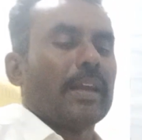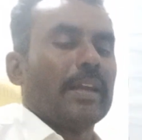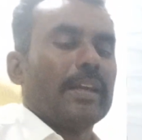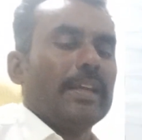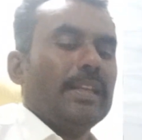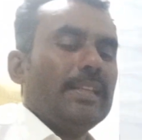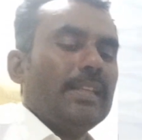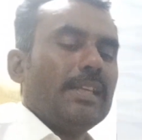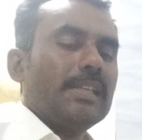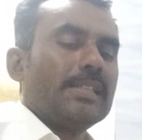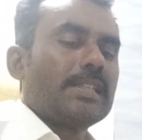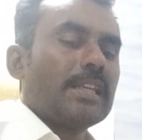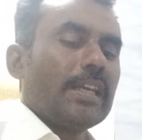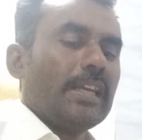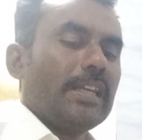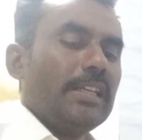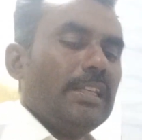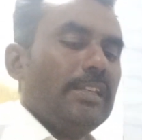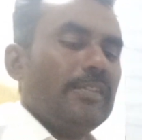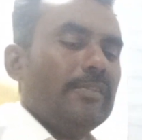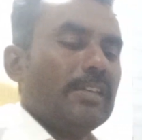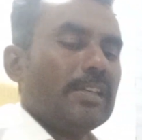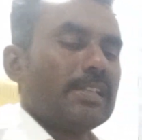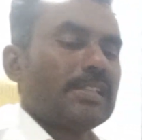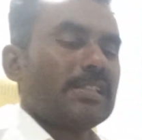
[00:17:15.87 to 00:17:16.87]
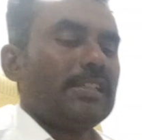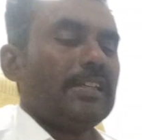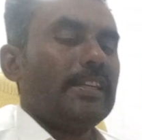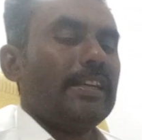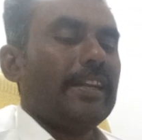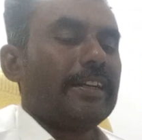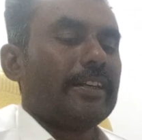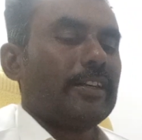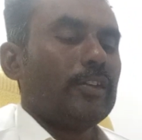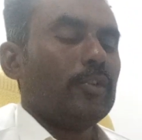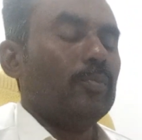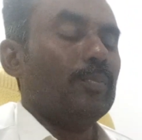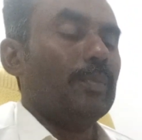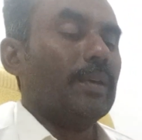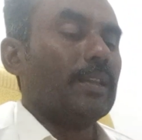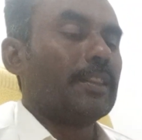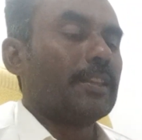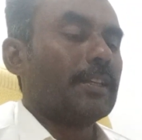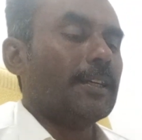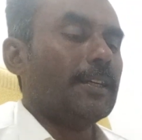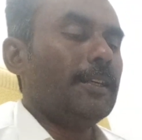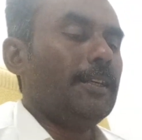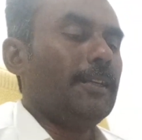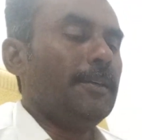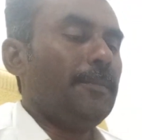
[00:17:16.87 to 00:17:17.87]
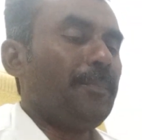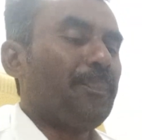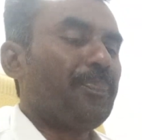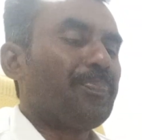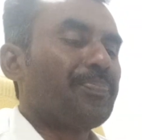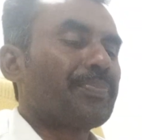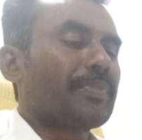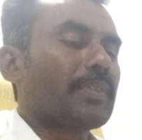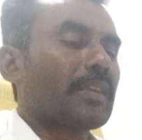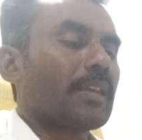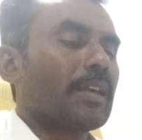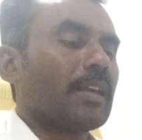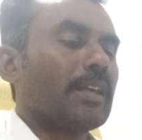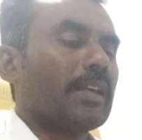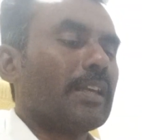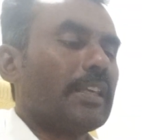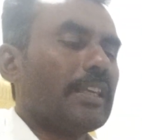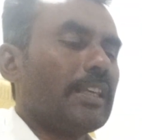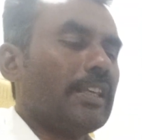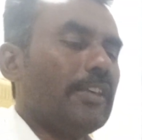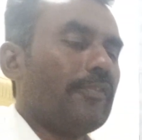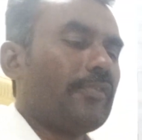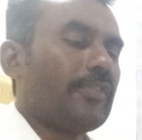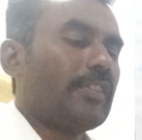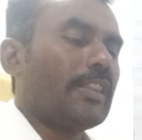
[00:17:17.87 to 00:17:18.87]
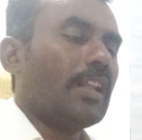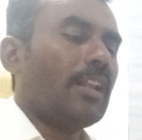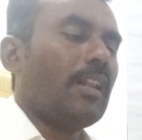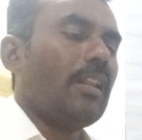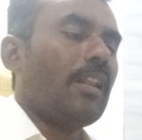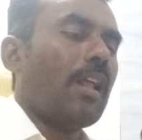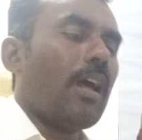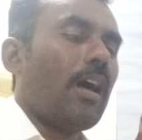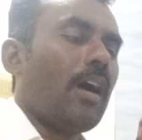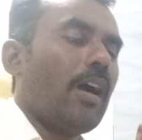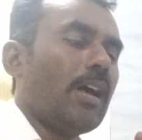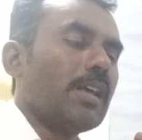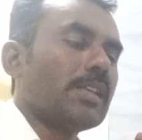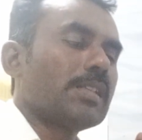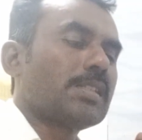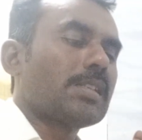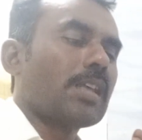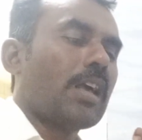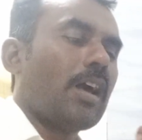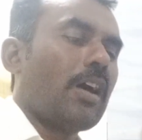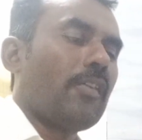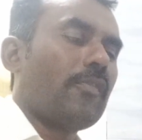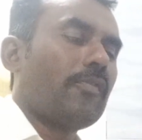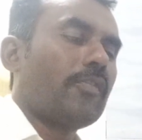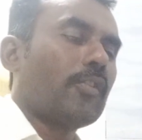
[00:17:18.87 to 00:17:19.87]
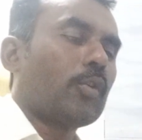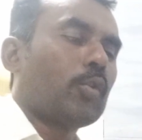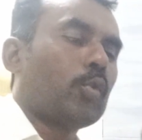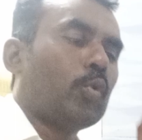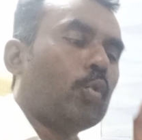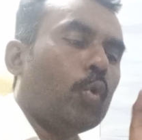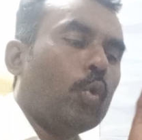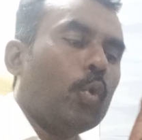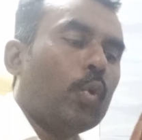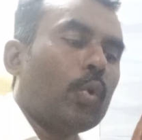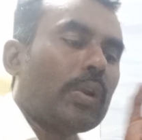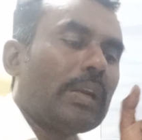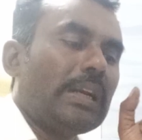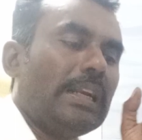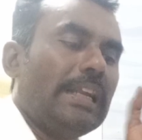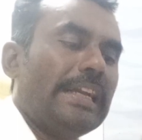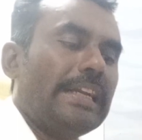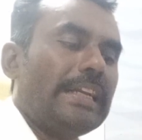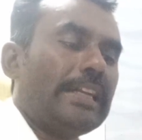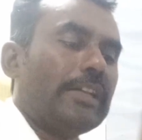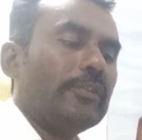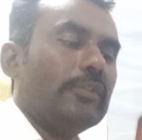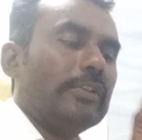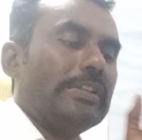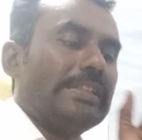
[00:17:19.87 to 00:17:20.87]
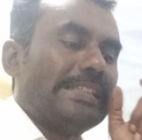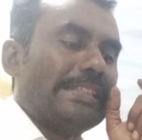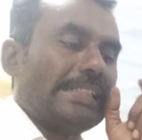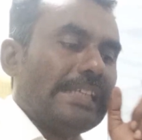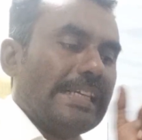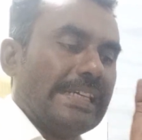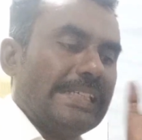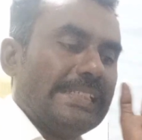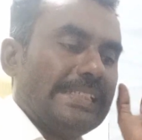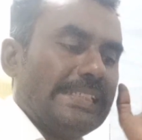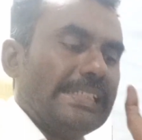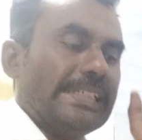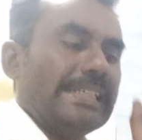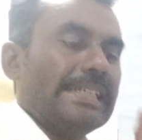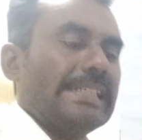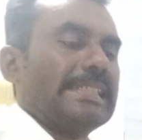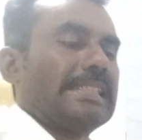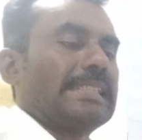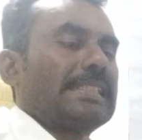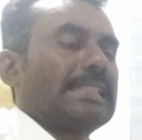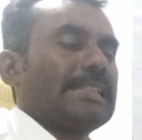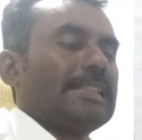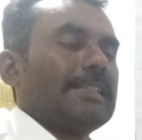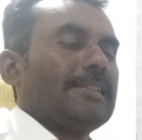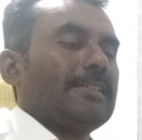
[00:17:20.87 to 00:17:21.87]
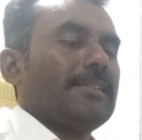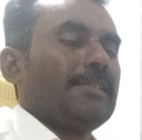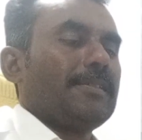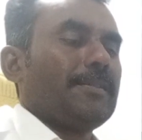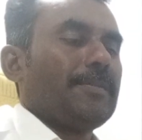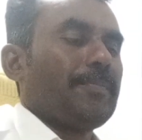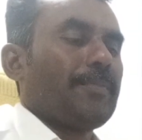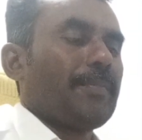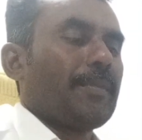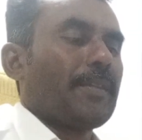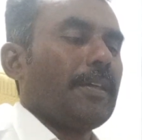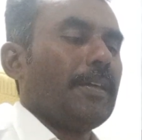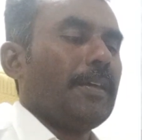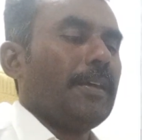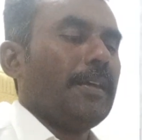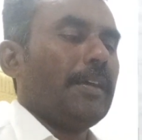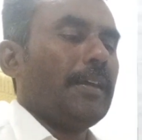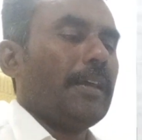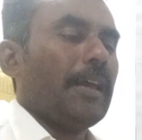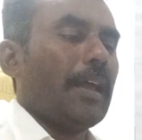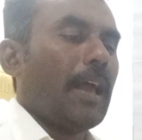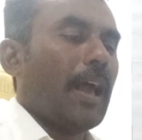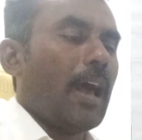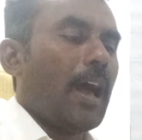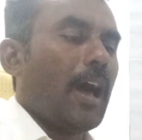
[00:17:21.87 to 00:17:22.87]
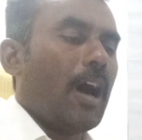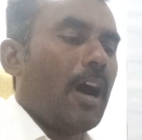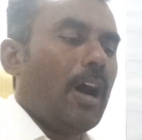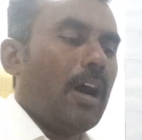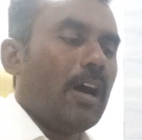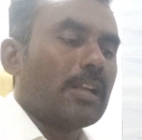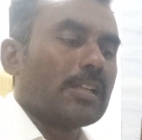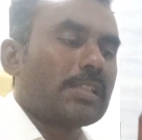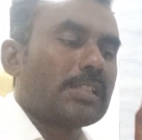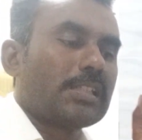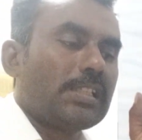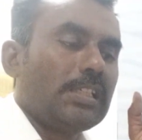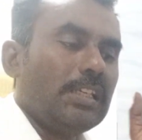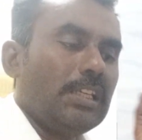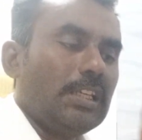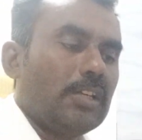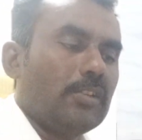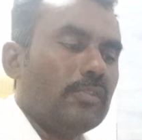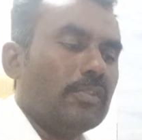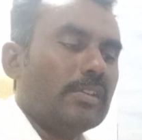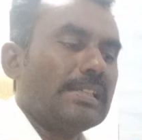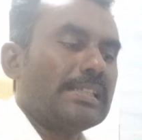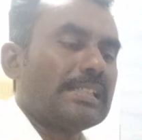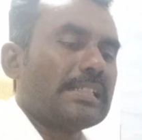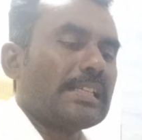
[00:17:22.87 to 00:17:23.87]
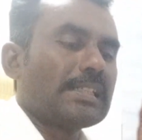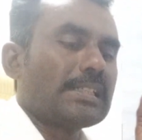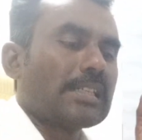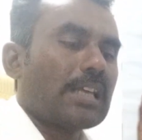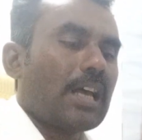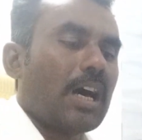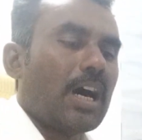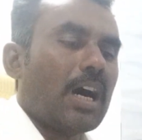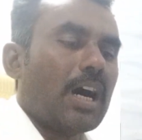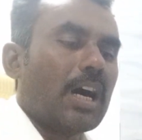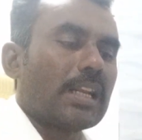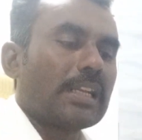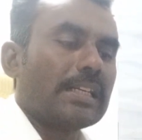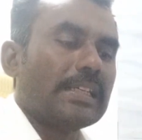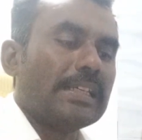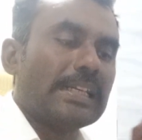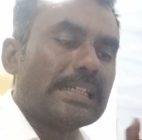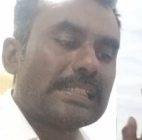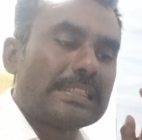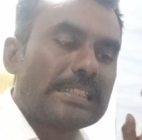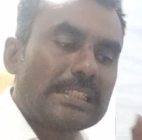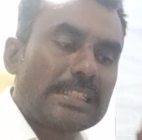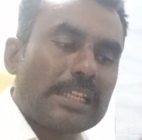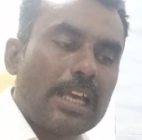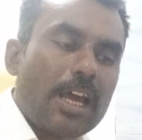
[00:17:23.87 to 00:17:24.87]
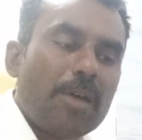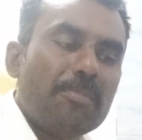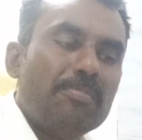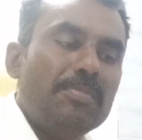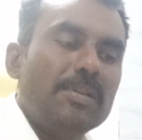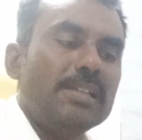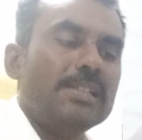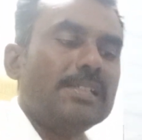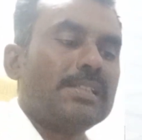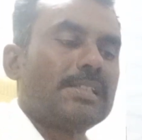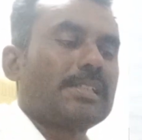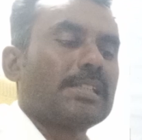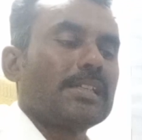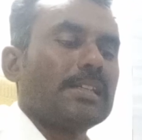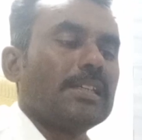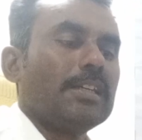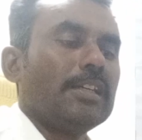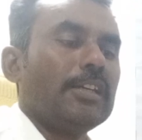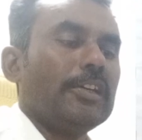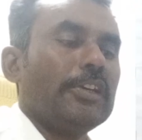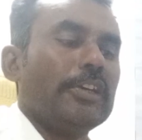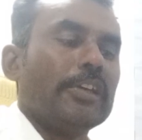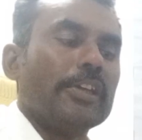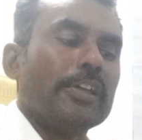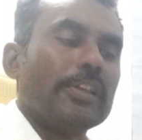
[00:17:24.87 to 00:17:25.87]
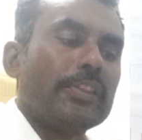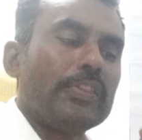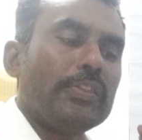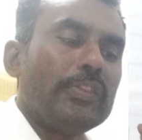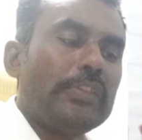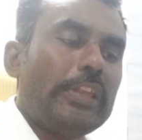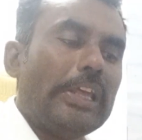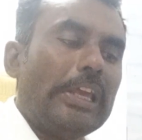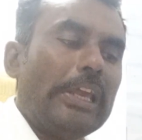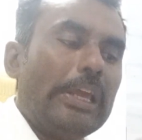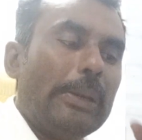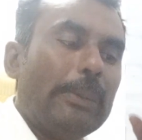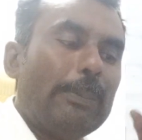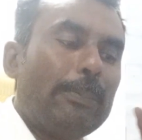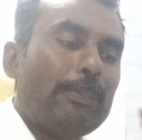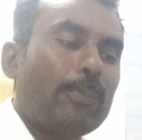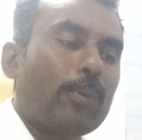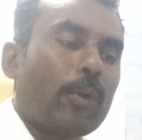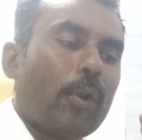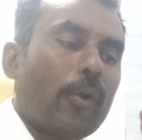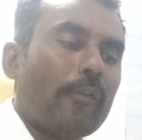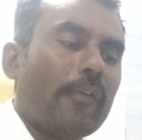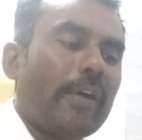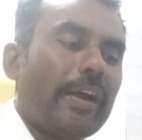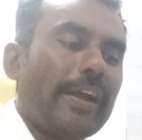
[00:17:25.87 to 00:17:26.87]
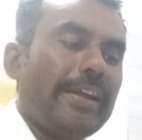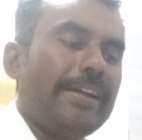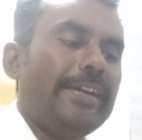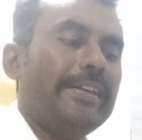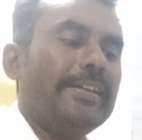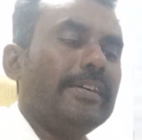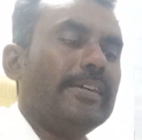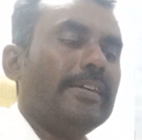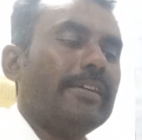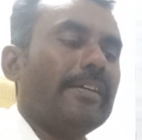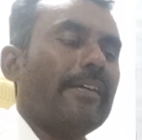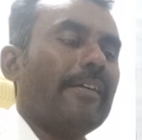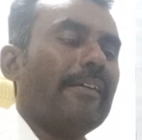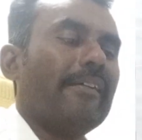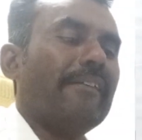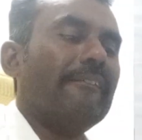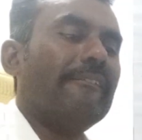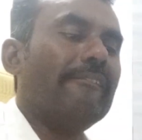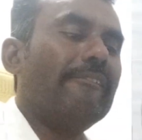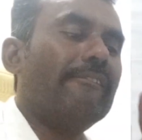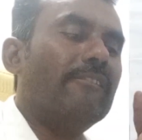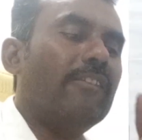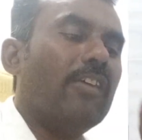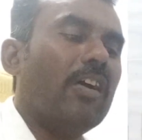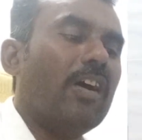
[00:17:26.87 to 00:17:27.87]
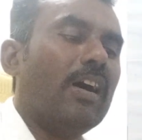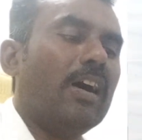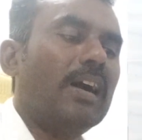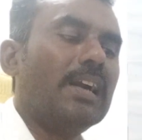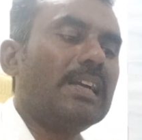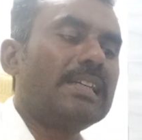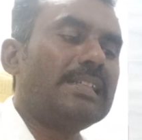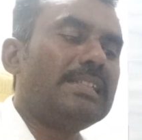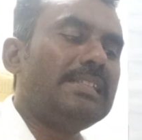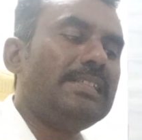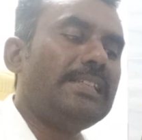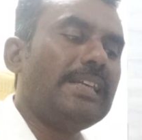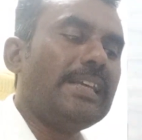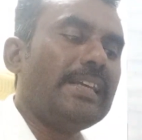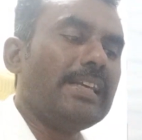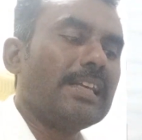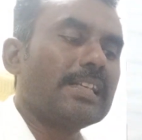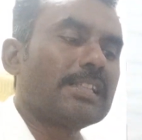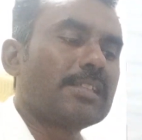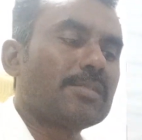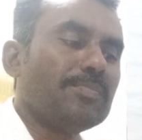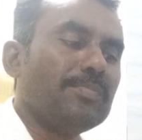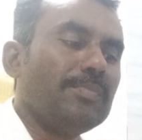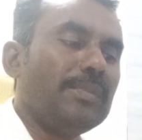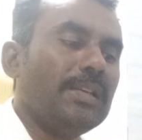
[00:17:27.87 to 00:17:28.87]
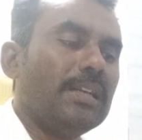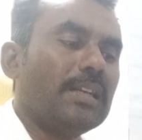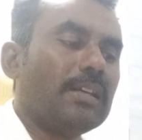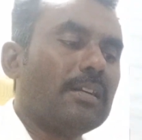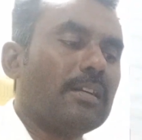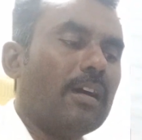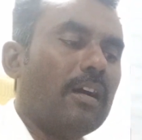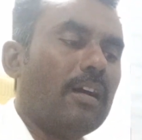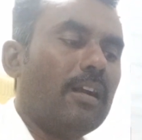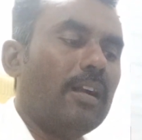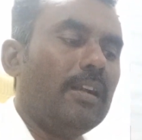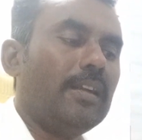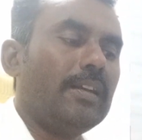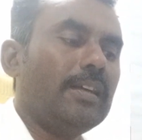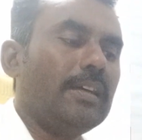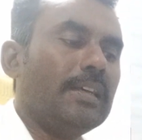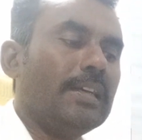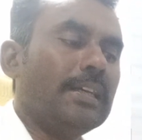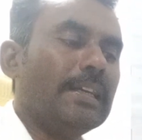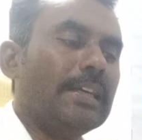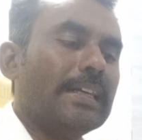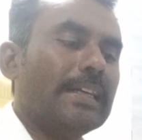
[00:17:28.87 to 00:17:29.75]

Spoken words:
In this inverse deductive method, if the laws of correlative changes or sequences are established, they provide what J.S. Mill called